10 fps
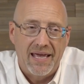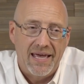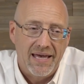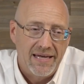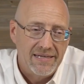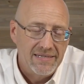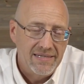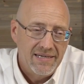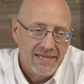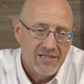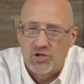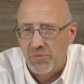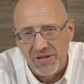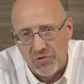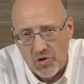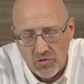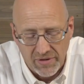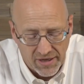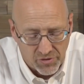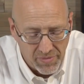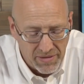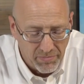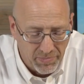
and it's going to be their own detriment.